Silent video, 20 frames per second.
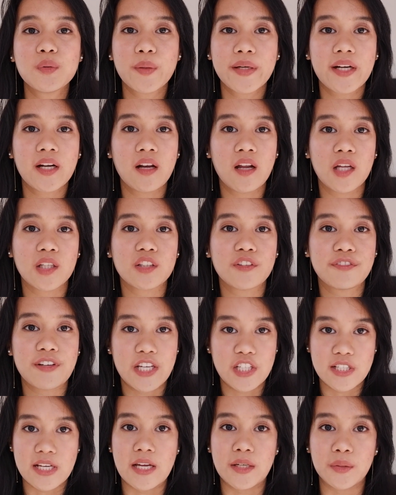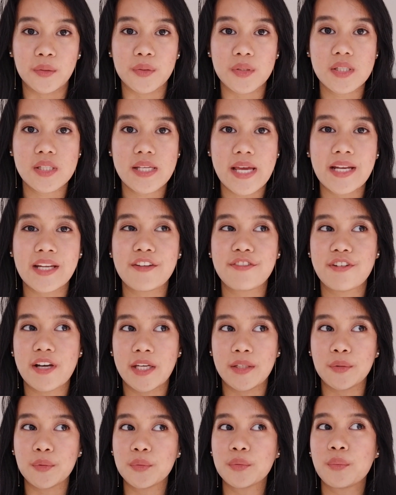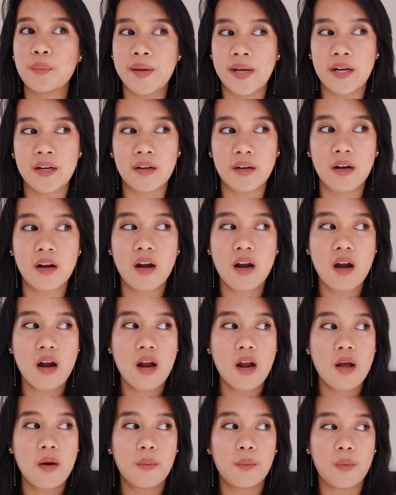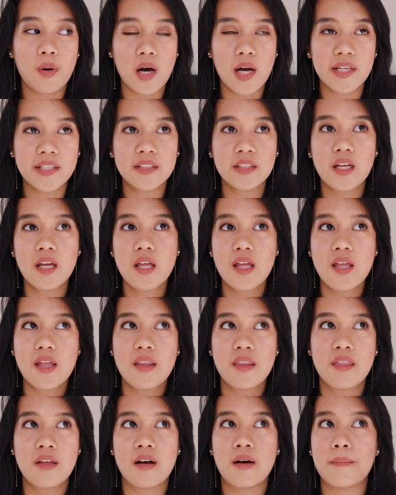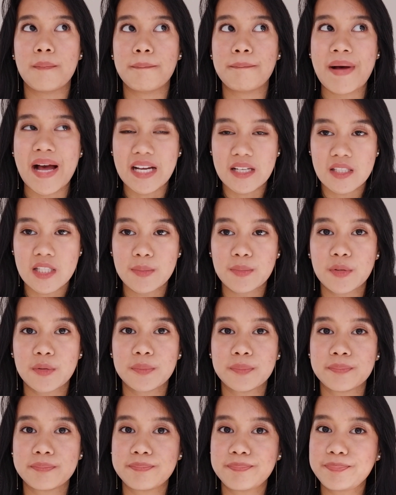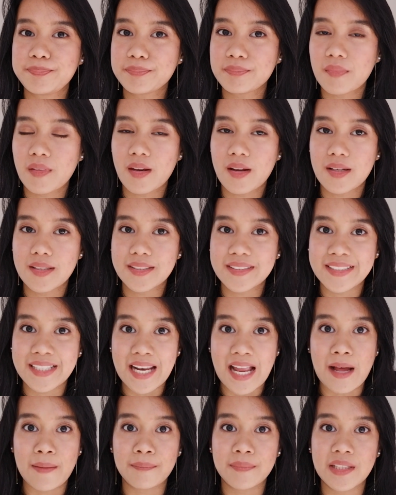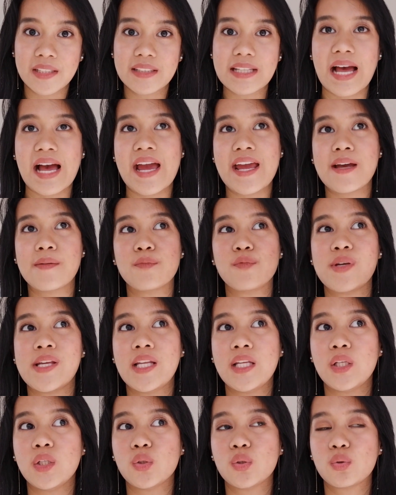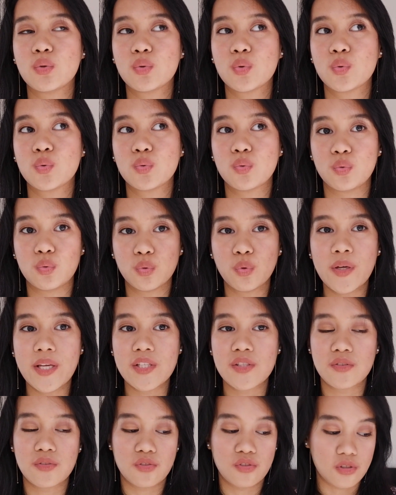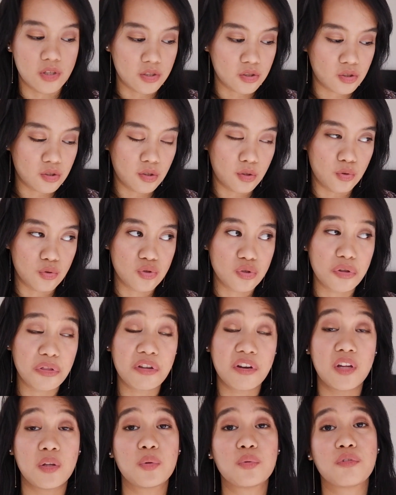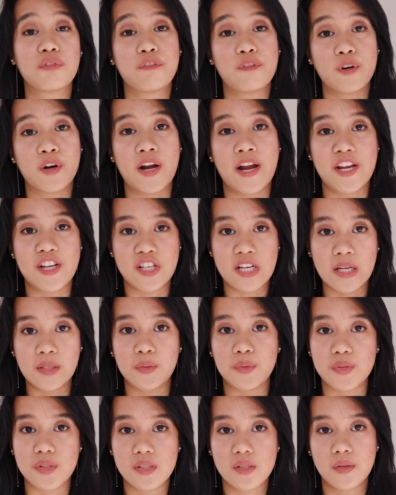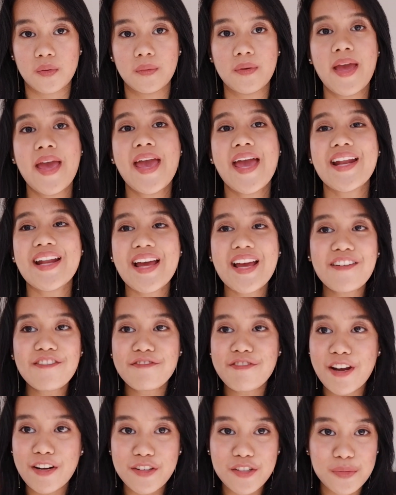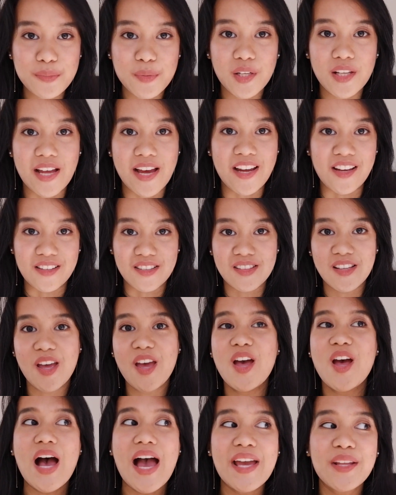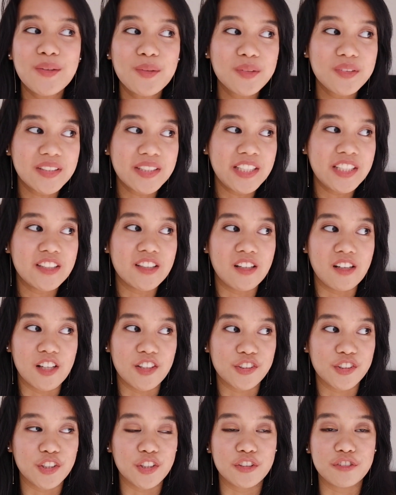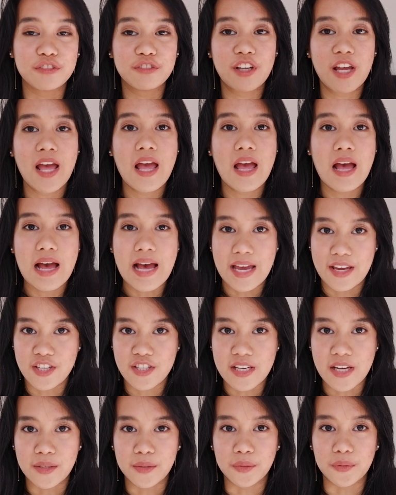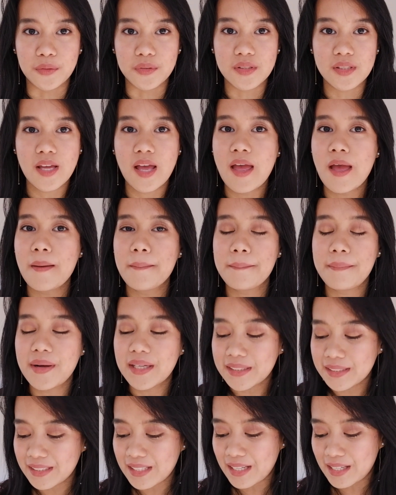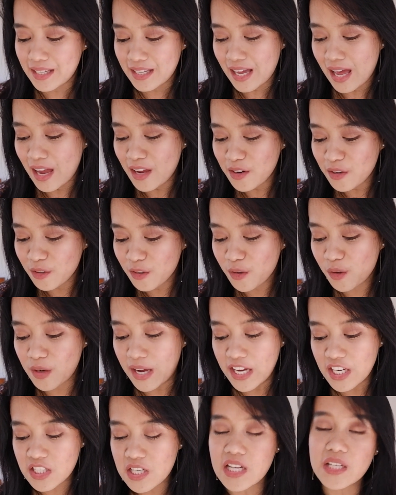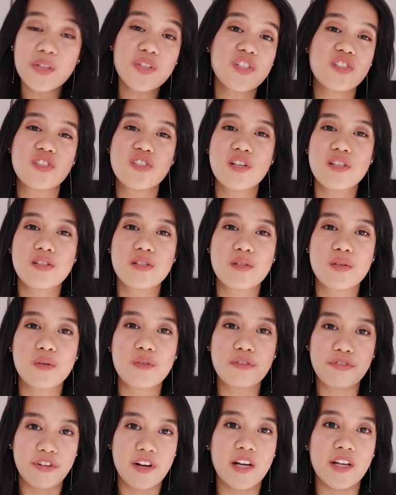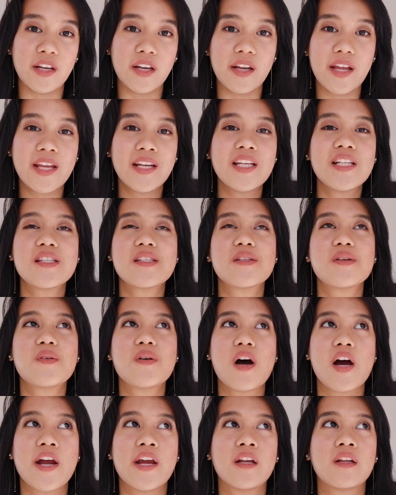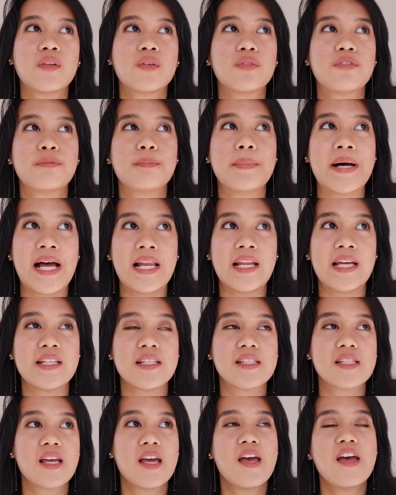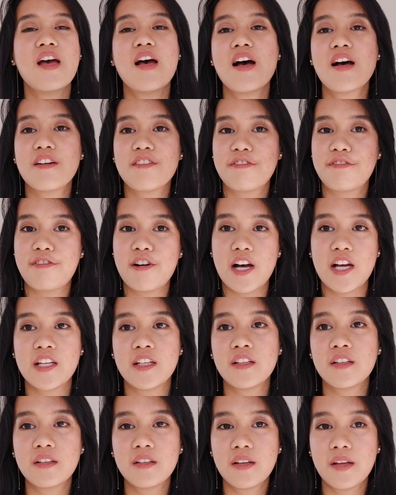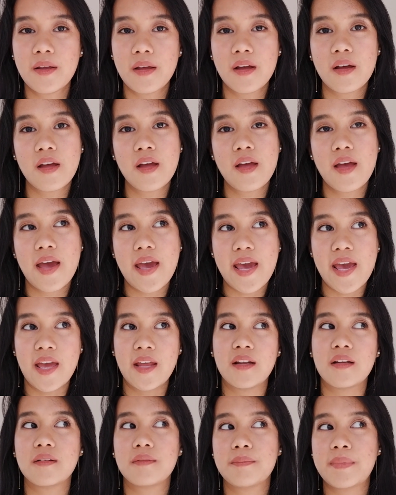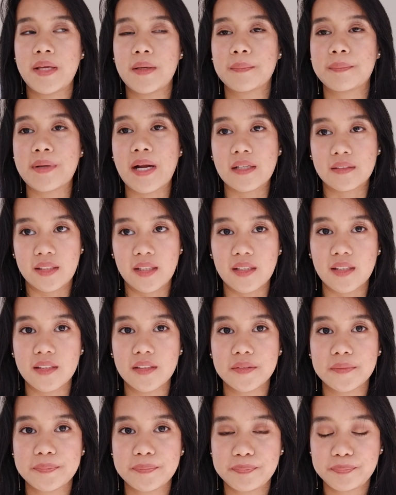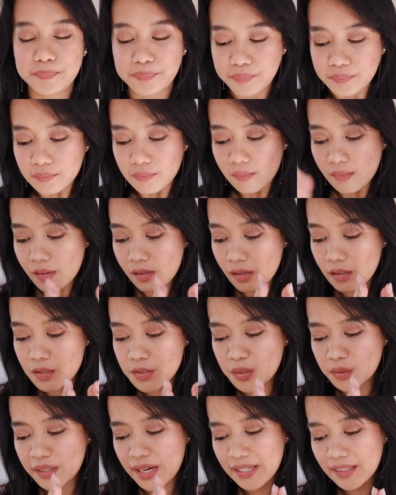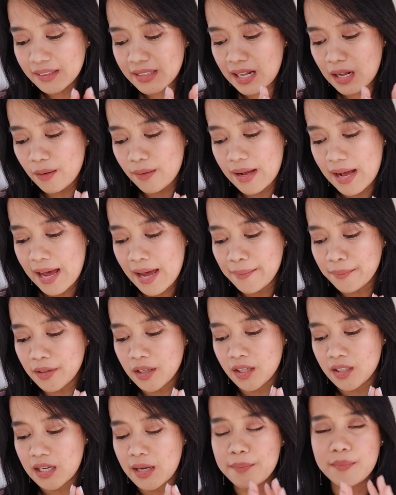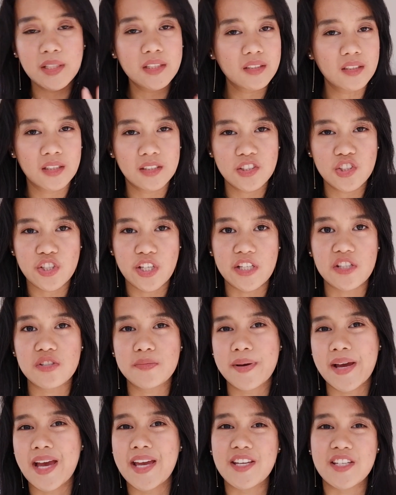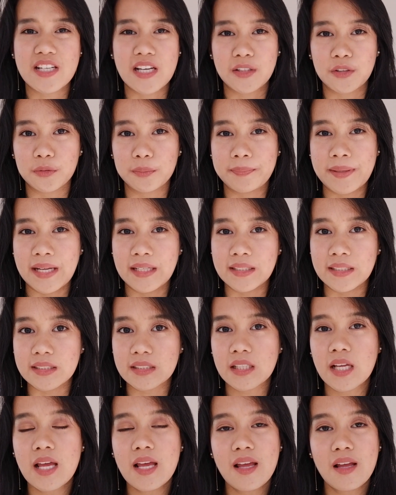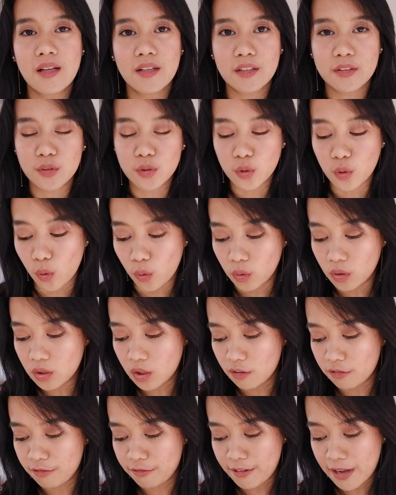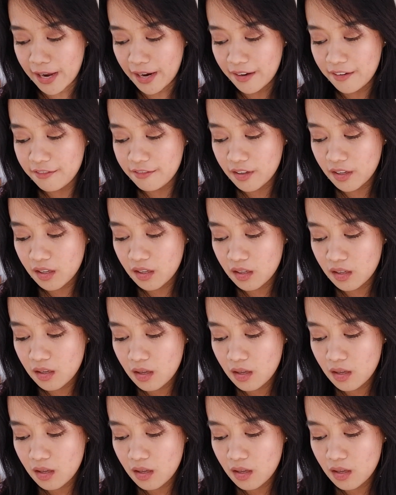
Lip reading: wear a lot of eyeshadows, and if I do wear one, the maximum glam that I am willing to do is to just use 3 to 4 eyeshadows. And I have very small eyes. I don't need a lot of eyeshadows. But I don't know, eyeshadow is just so fun. And it's so hard to balance fun and being practical. So right now, I'm not gonna change my eyeshadow palette goal of 5.